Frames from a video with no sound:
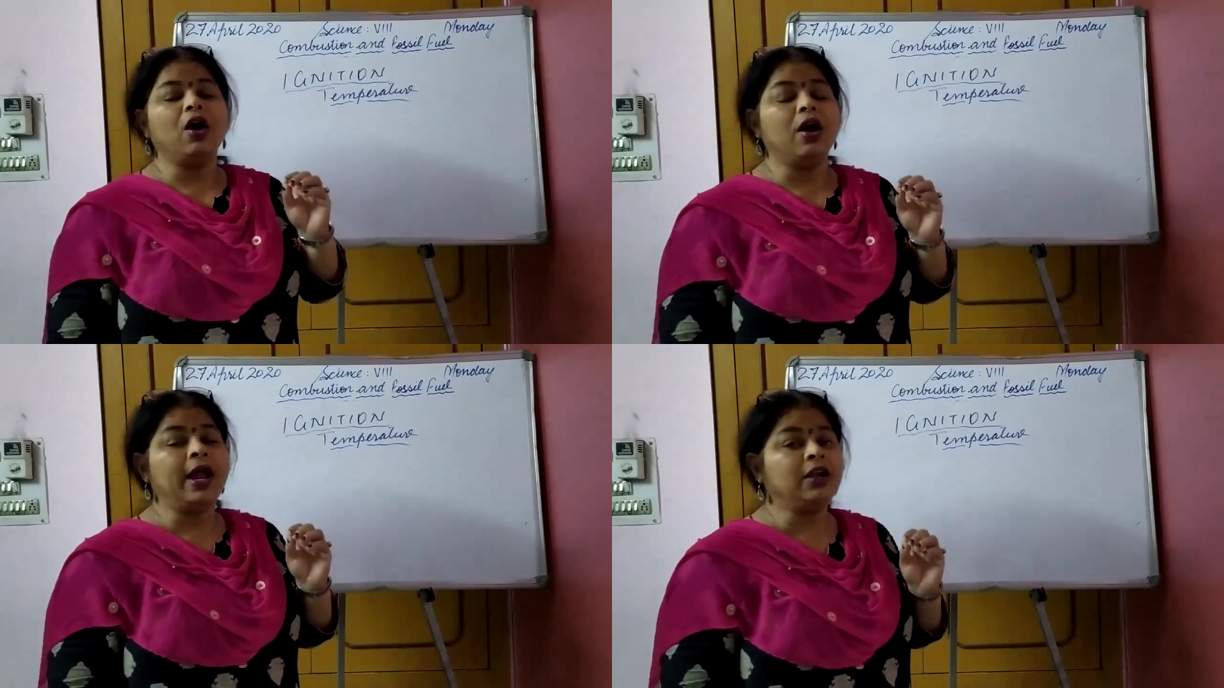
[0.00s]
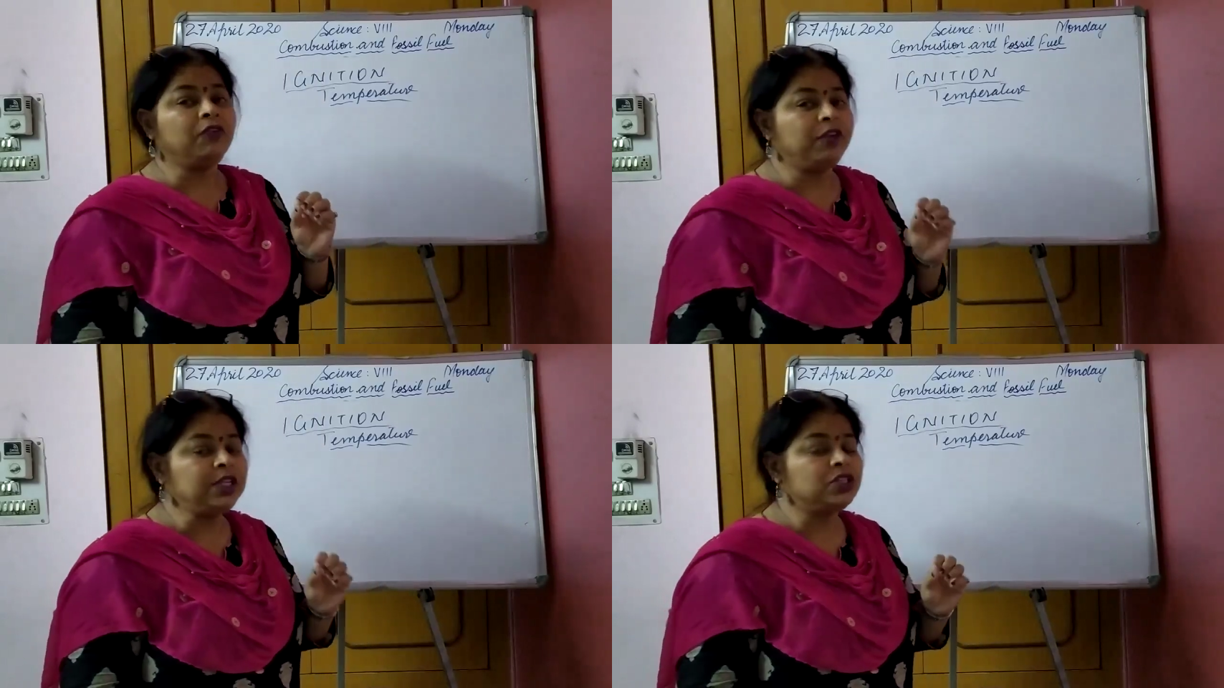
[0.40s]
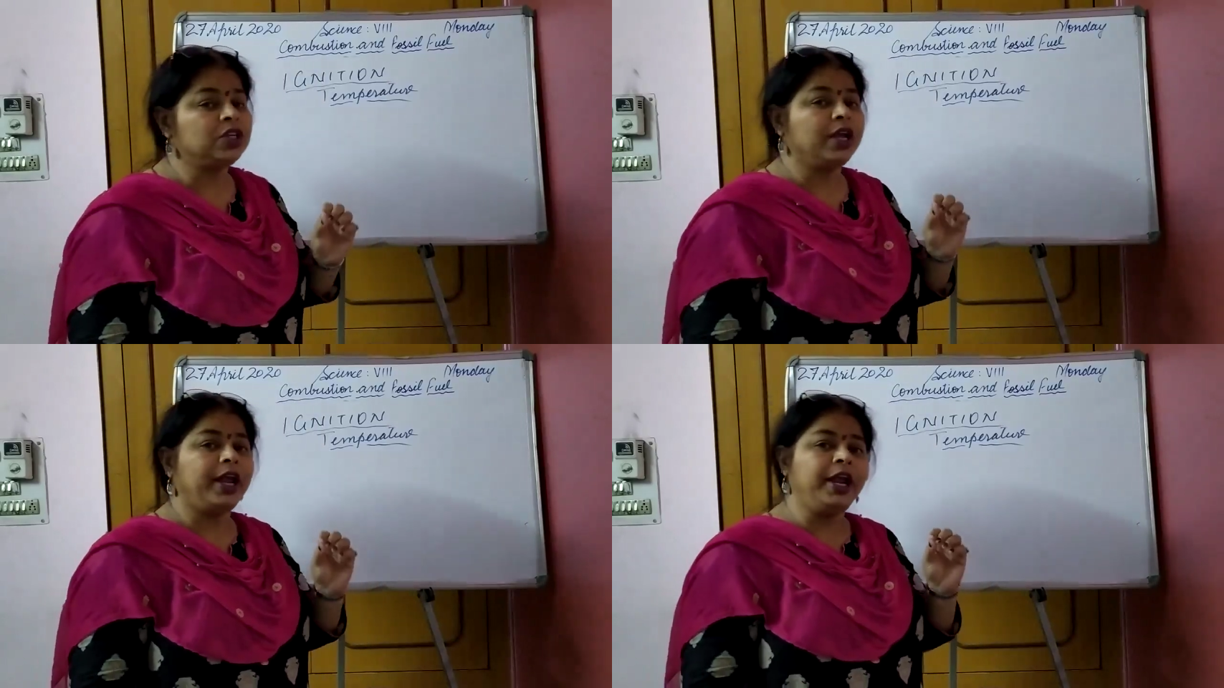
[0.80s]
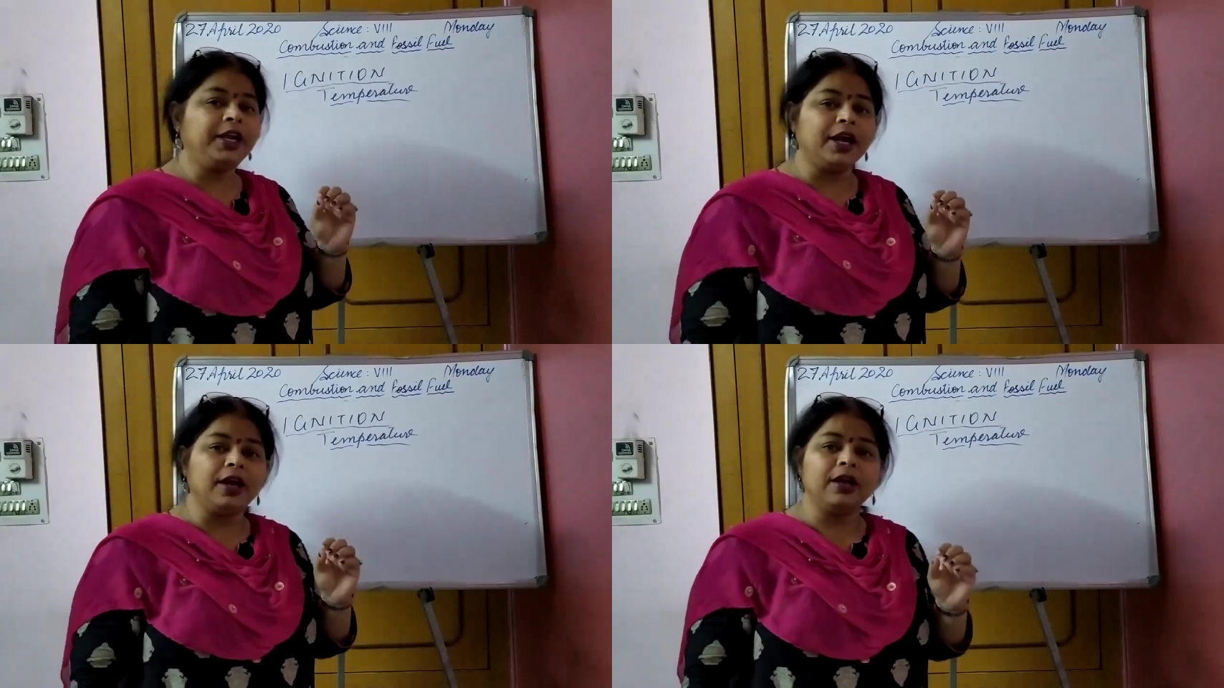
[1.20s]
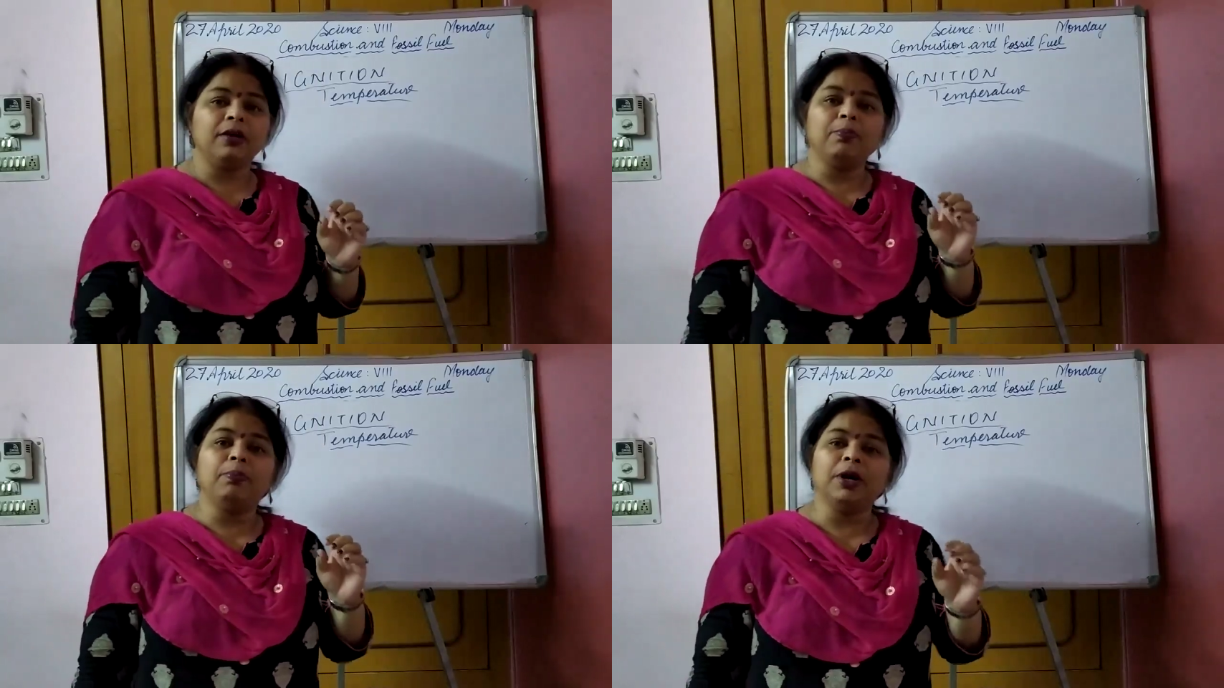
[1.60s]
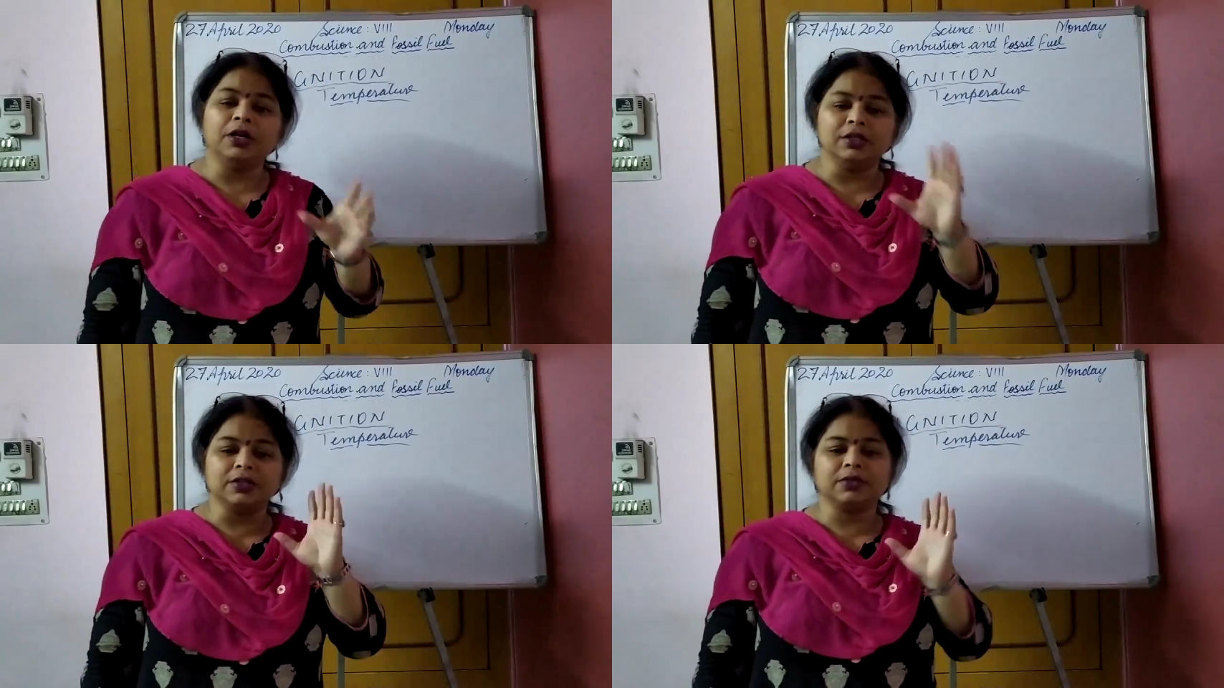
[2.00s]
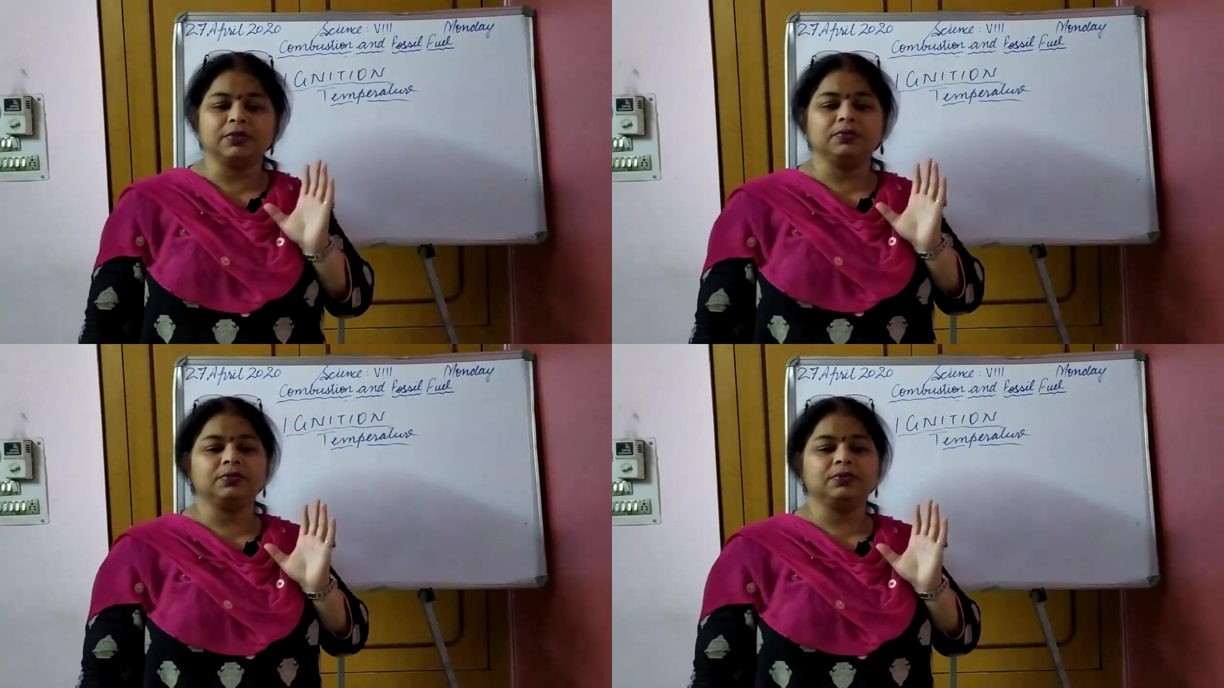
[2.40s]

at which it burns.